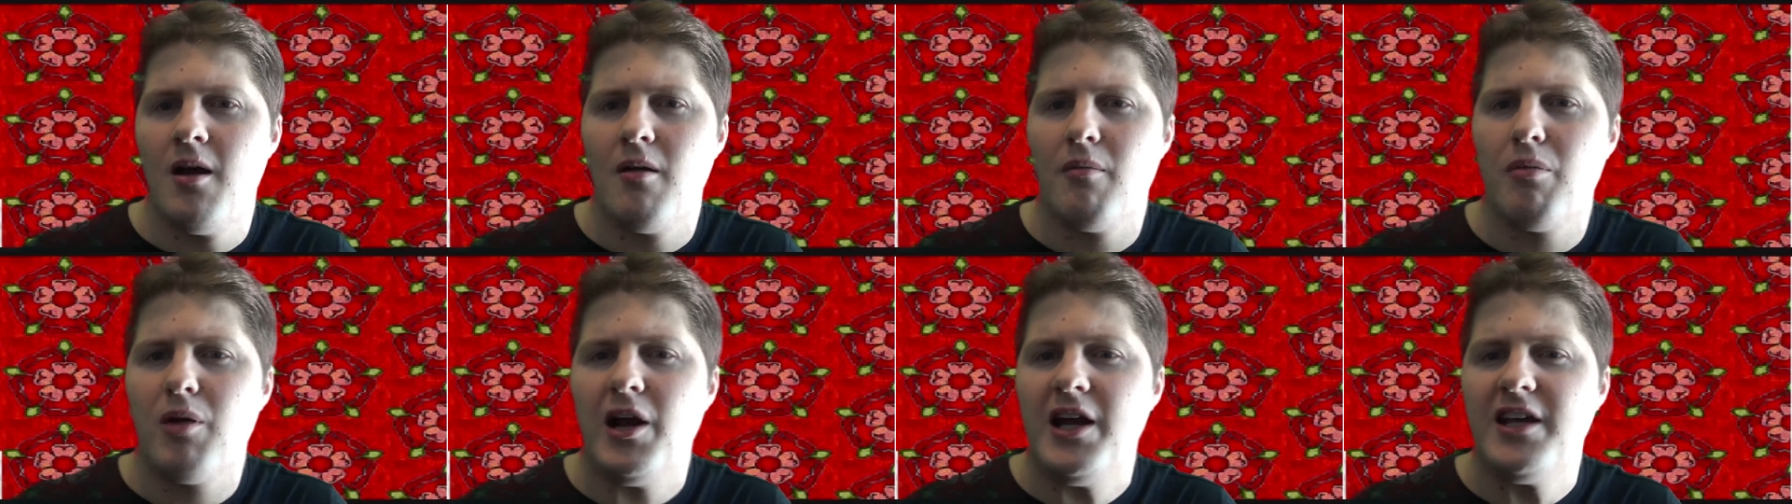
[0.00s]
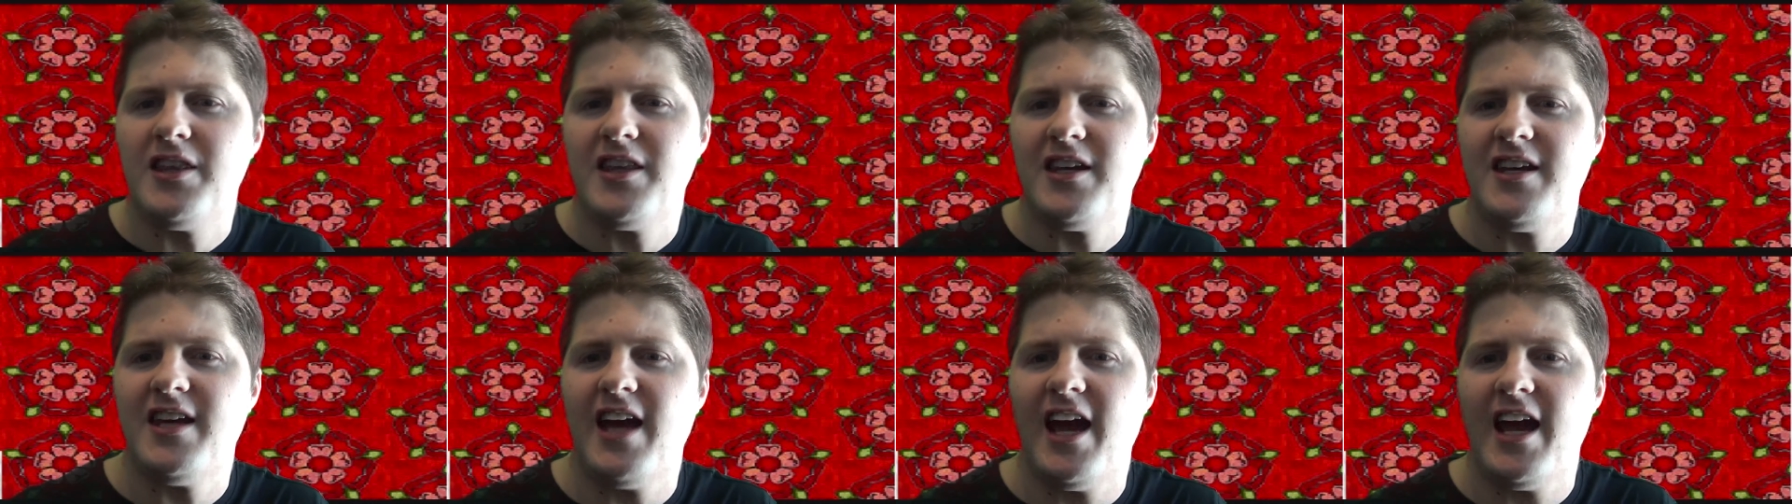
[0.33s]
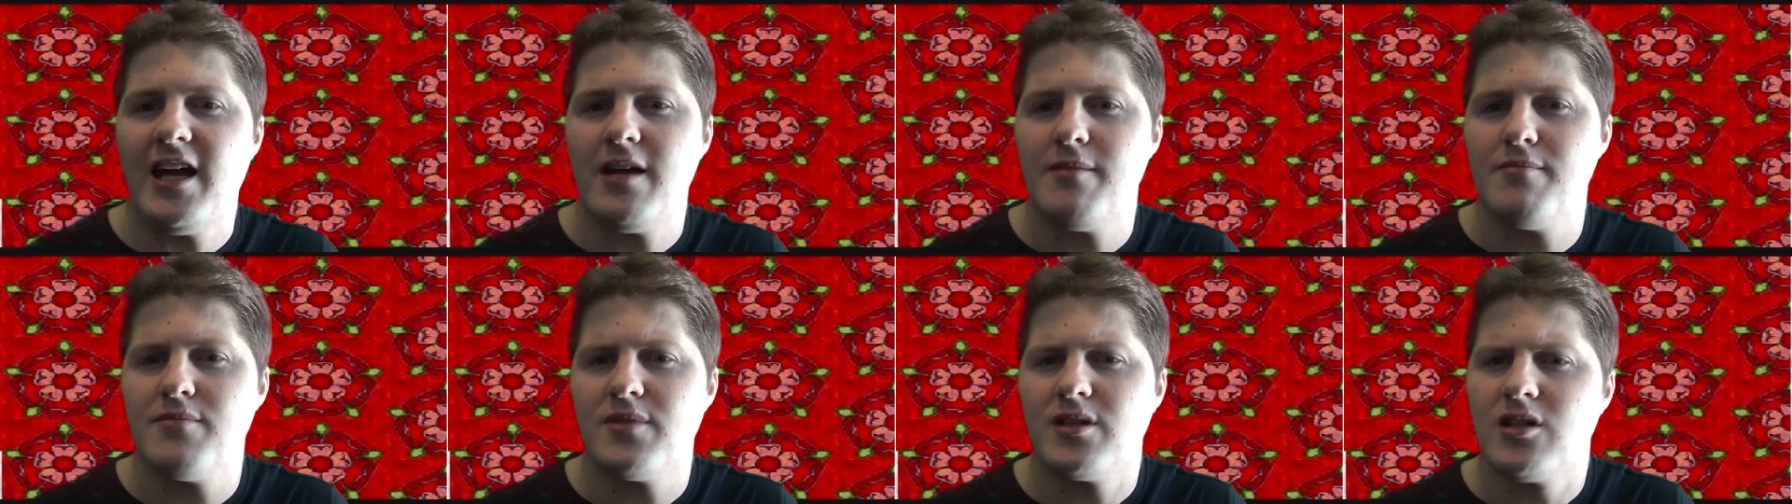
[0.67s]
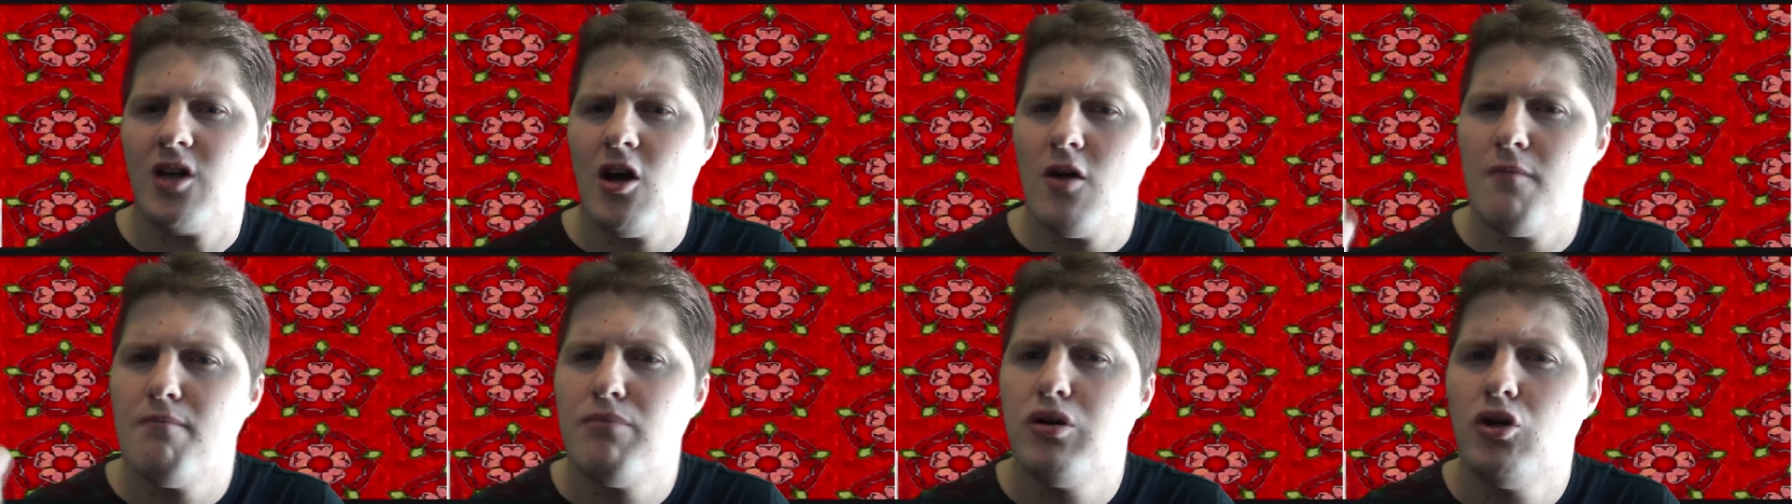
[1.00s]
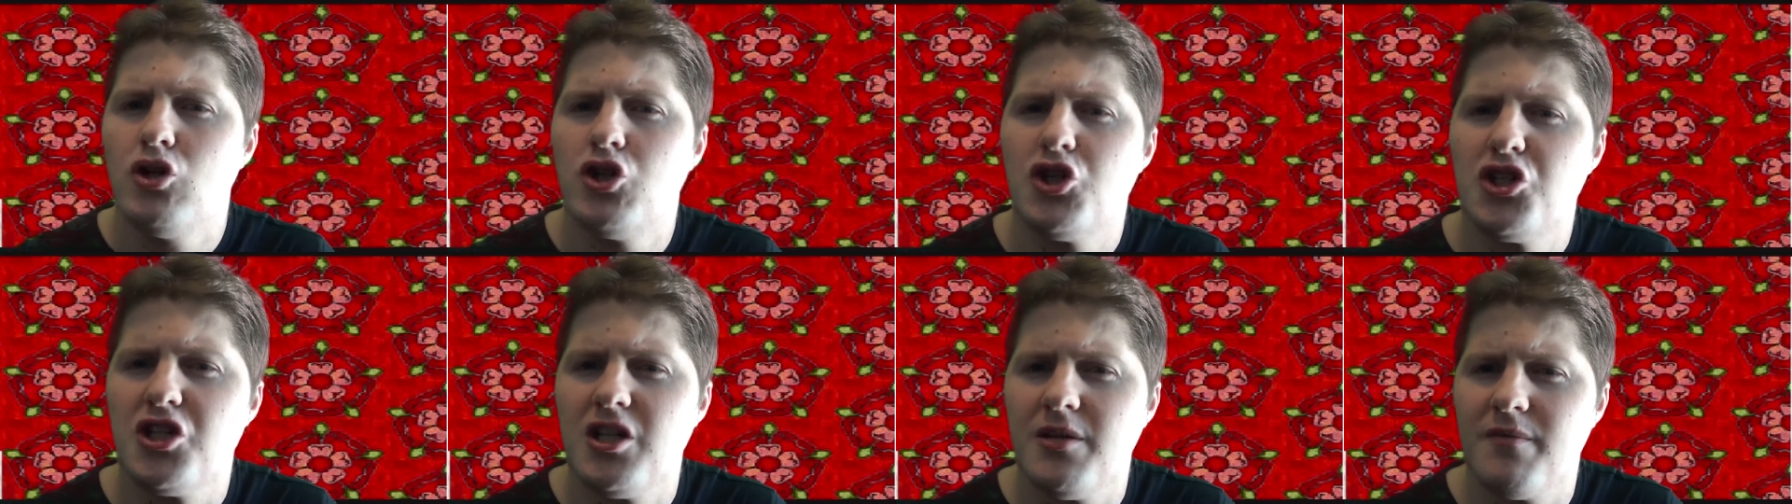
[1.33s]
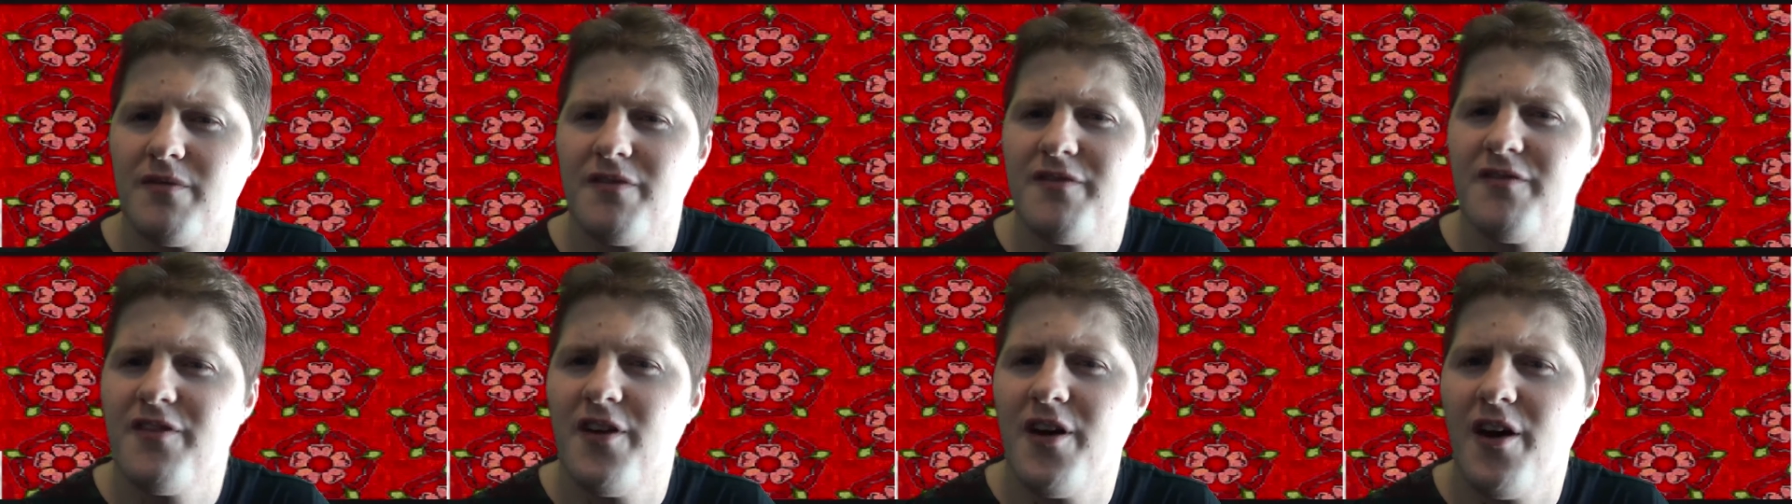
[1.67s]
played the games, pushed him
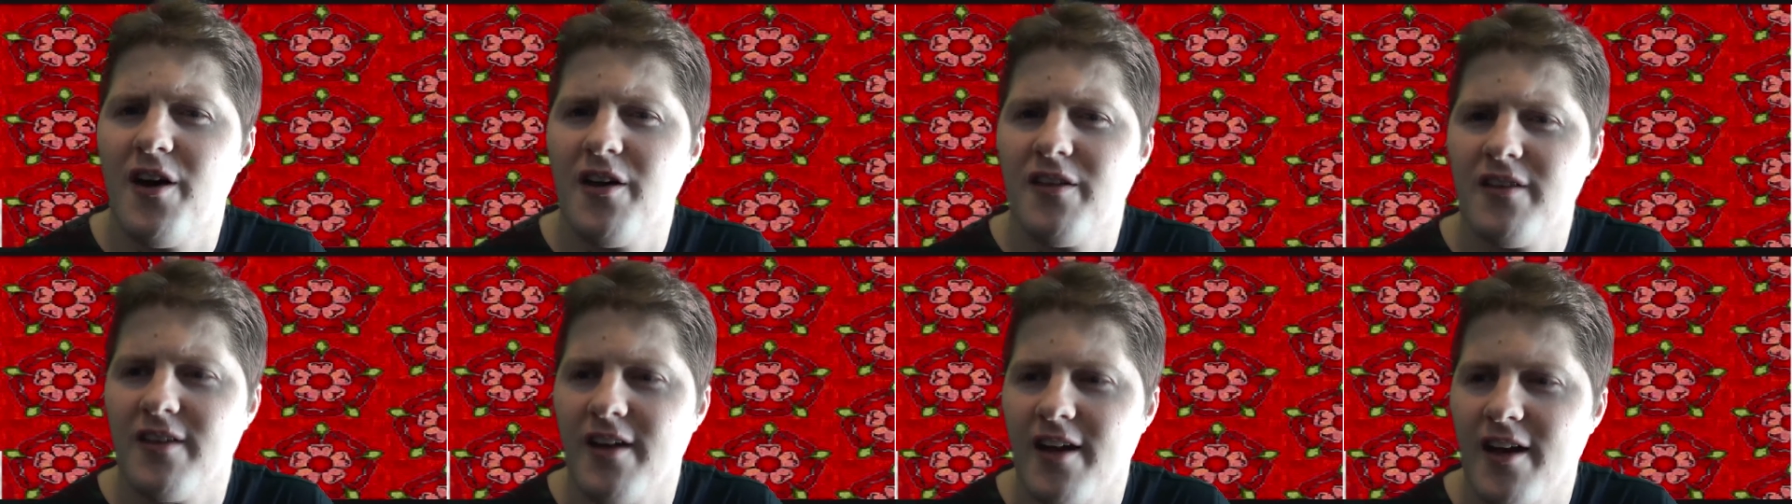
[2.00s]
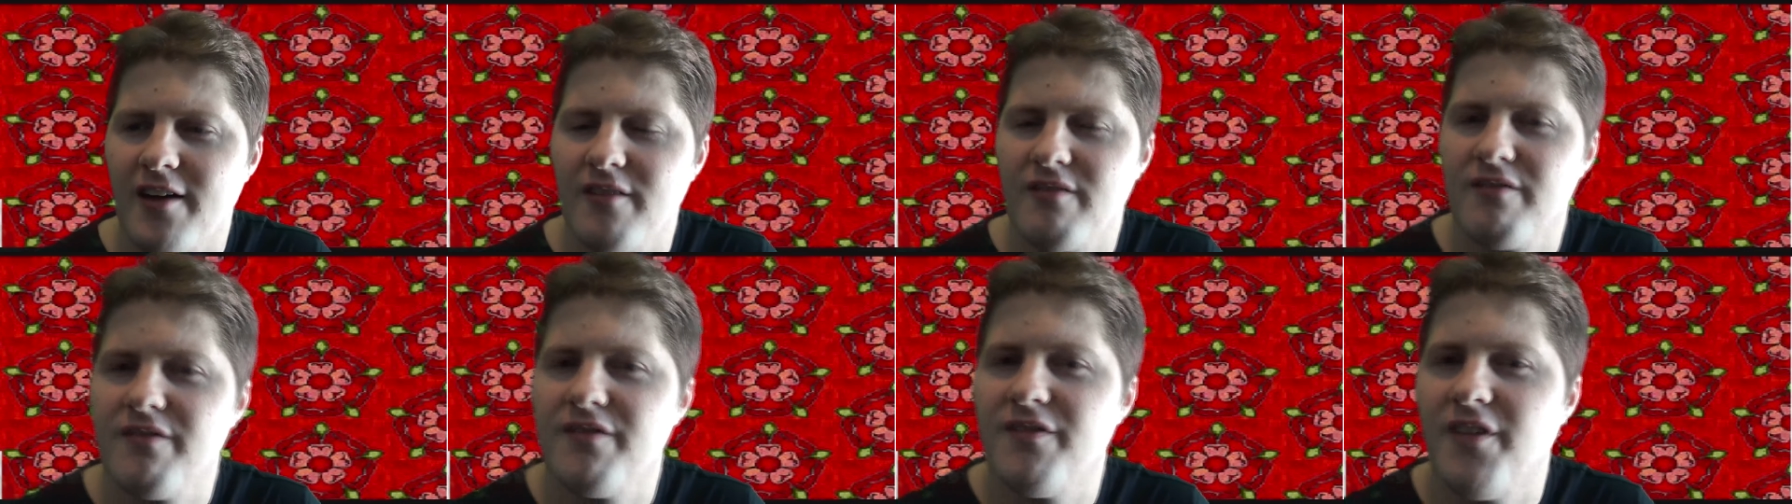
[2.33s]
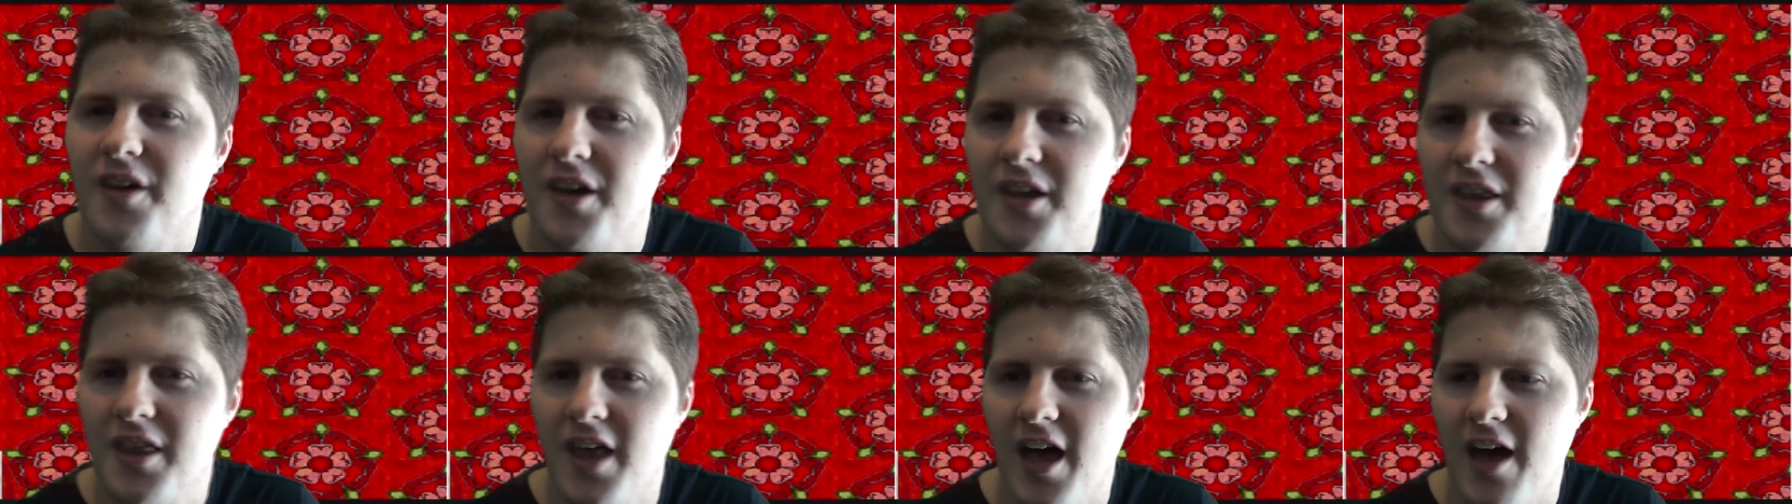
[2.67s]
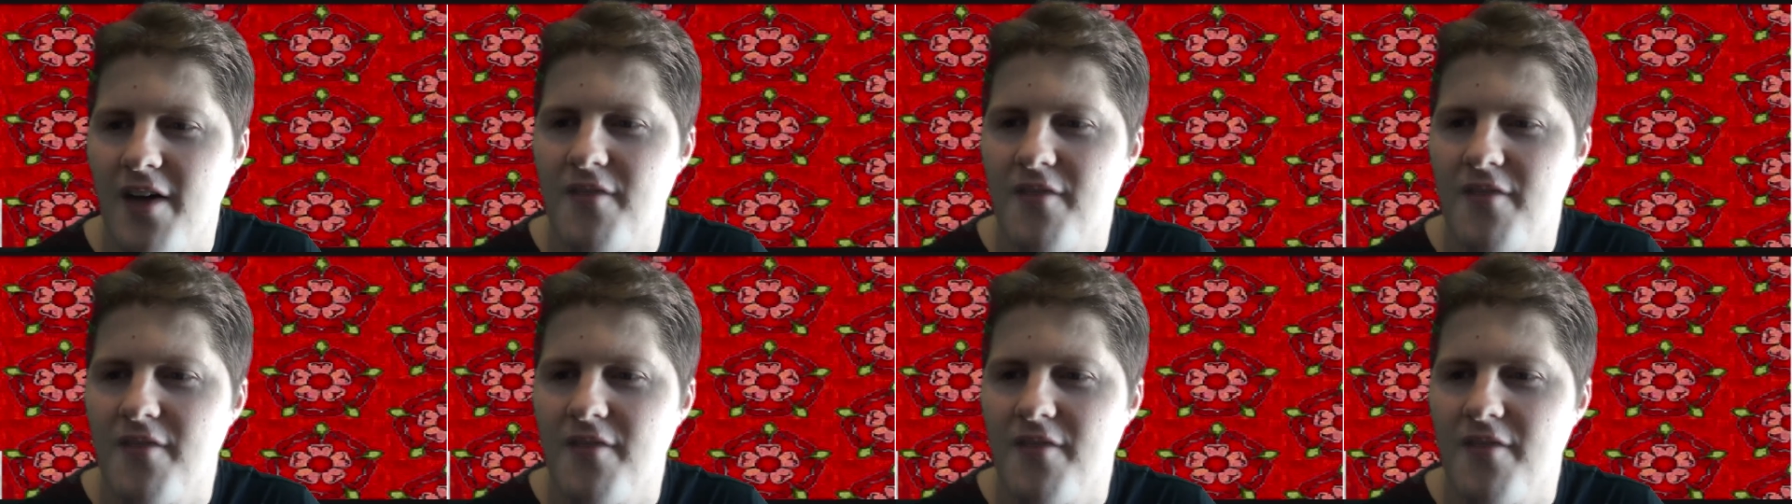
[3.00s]
further and further